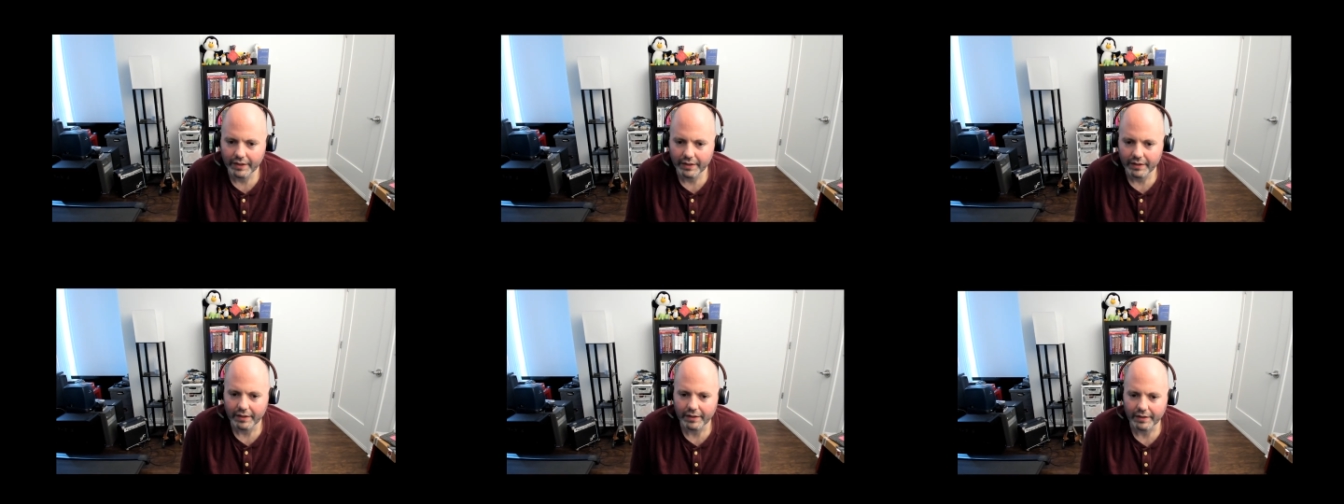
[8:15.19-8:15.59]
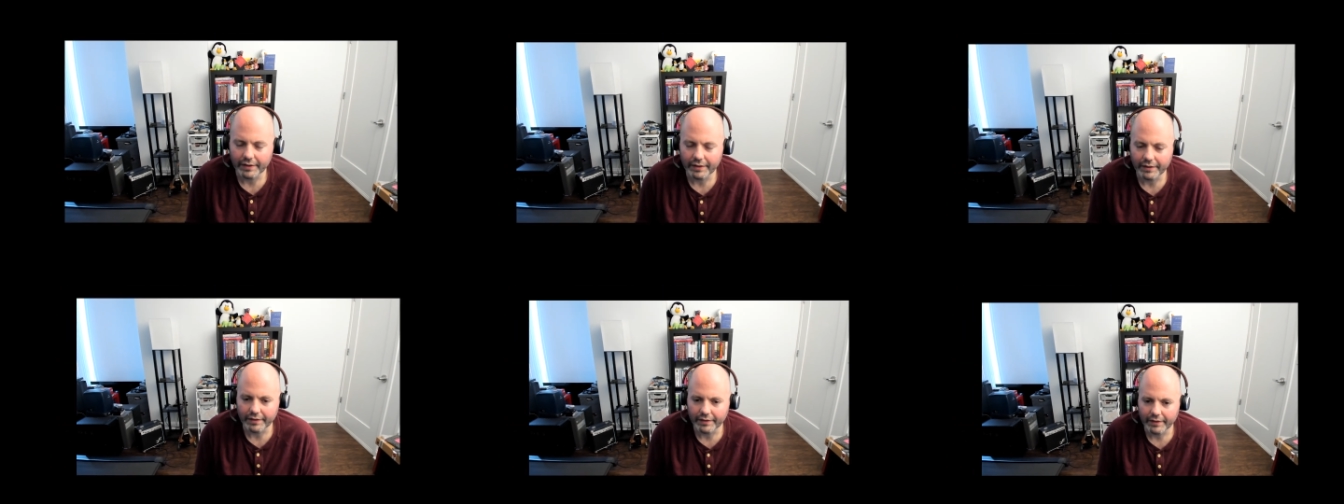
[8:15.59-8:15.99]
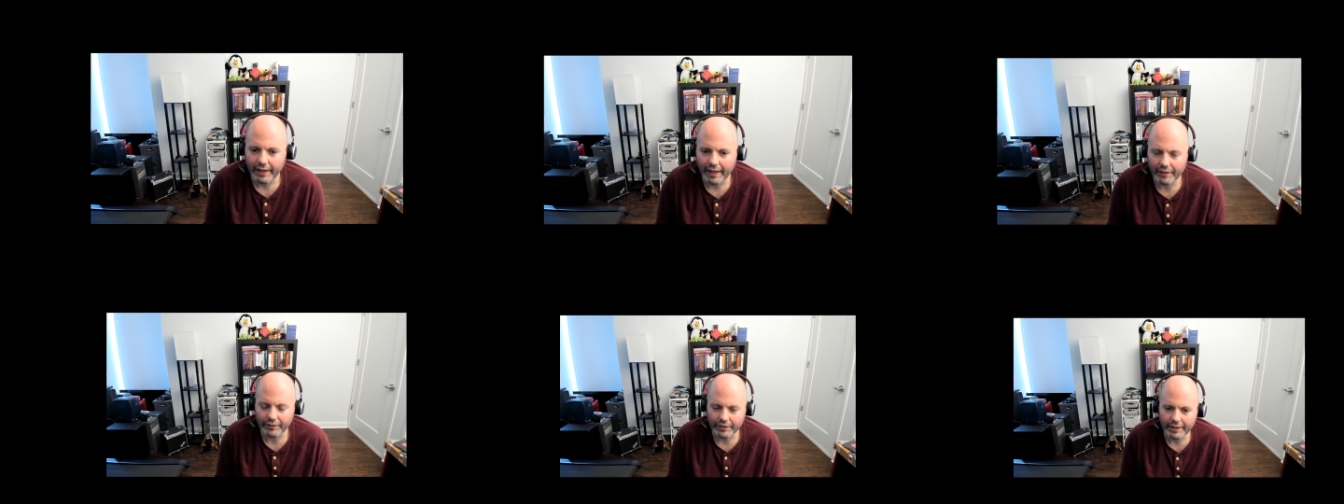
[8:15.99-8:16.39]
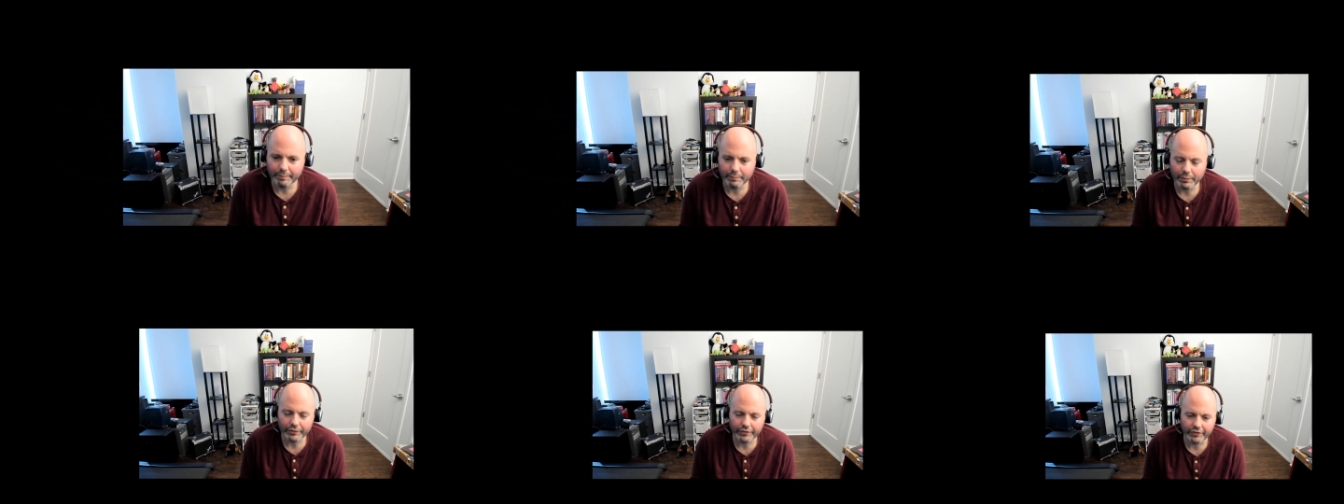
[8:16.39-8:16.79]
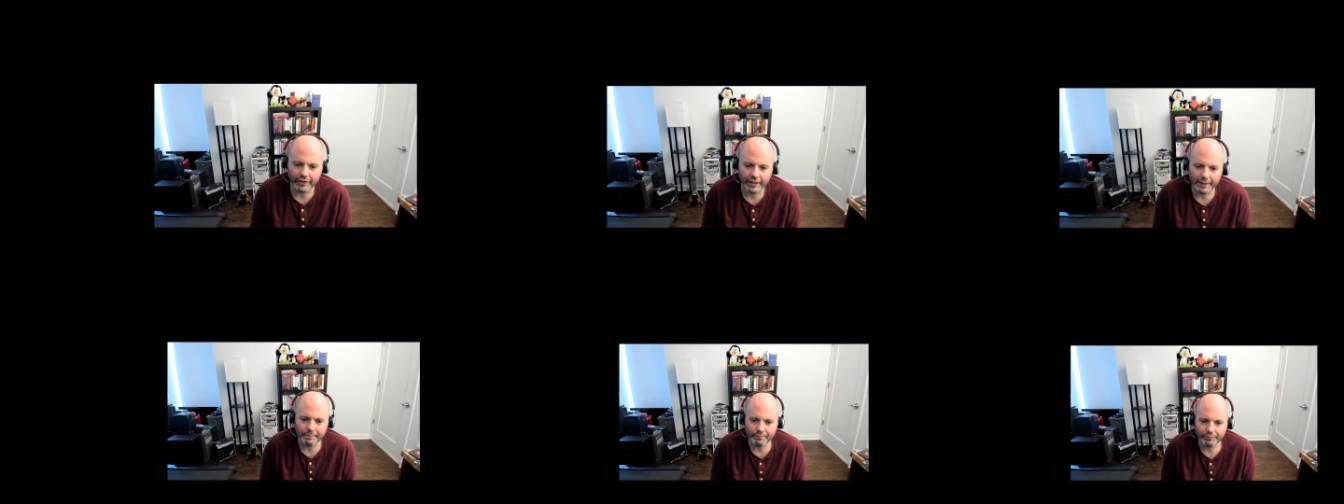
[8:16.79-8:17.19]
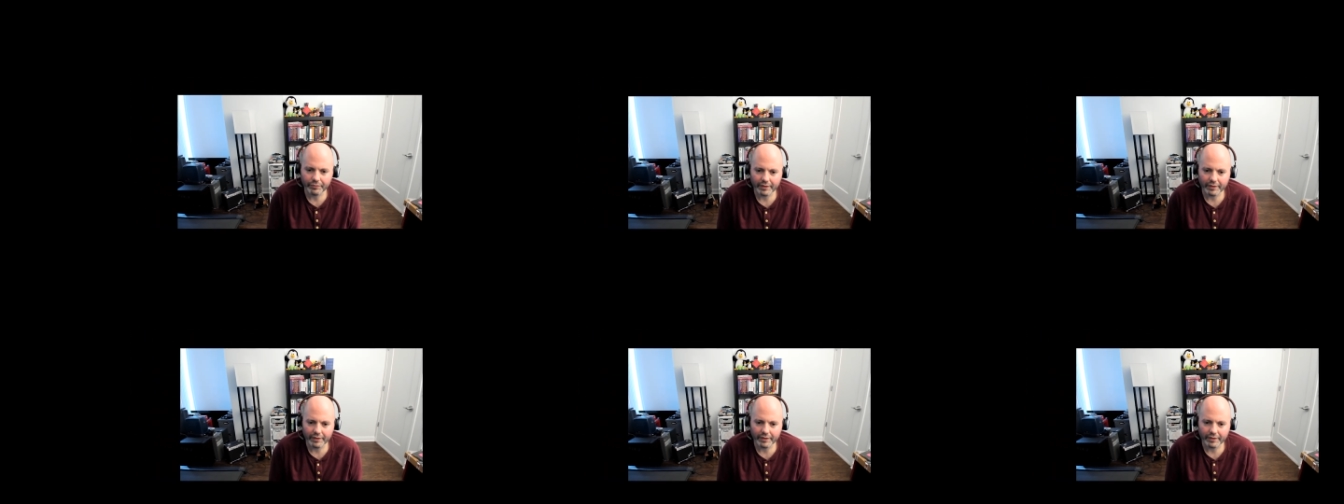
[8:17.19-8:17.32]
have a nimble team